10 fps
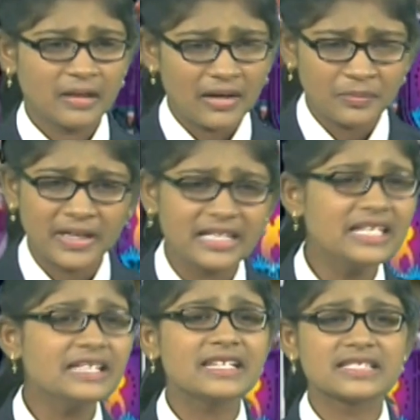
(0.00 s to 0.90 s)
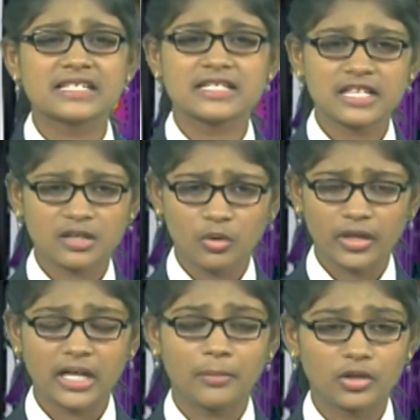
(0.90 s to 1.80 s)
Many researchers are
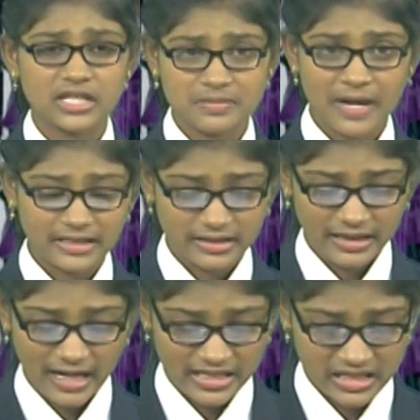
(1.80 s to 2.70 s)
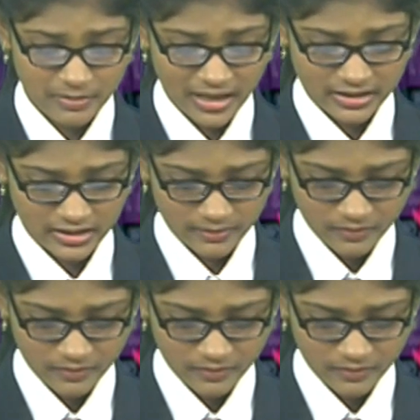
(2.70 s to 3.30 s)
going about this matter and antimatter.